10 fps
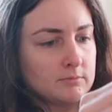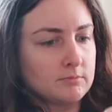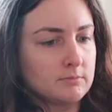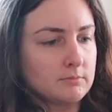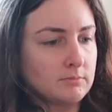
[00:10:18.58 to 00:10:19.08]

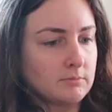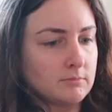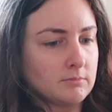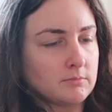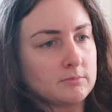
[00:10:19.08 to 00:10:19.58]

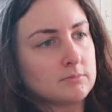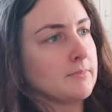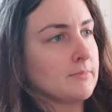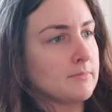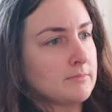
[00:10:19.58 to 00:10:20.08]

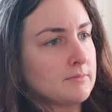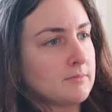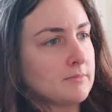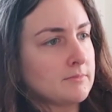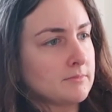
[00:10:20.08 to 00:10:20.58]

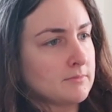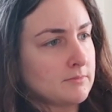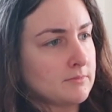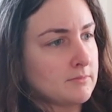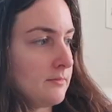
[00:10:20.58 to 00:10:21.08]

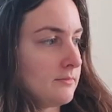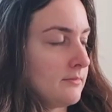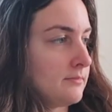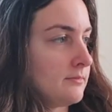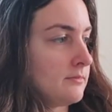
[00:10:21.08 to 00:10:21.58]

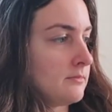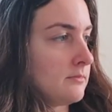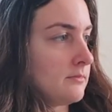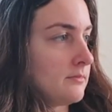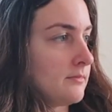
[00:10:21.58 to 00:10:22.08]

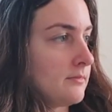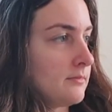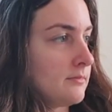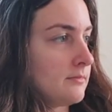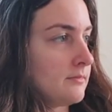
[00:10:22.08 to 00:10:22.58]

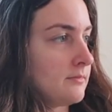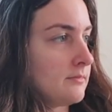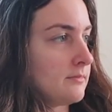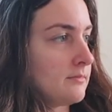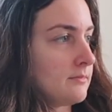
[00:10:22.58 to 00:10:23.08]

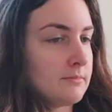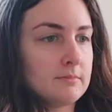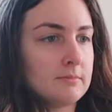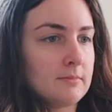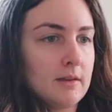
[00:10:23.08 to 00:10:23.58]

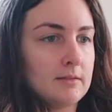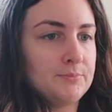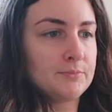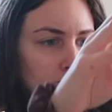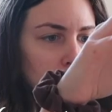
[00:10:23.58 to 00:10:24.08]

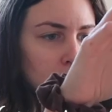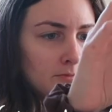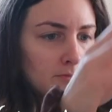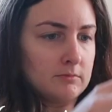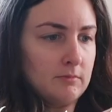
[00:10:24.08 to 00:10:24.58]

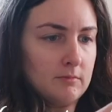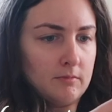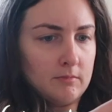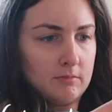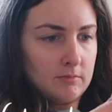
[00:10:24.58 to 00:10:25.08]

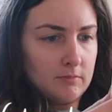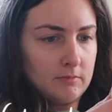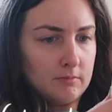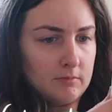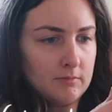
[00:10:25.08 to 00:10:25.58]

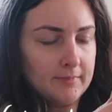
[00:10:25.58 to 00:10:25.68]
Nobody speaks.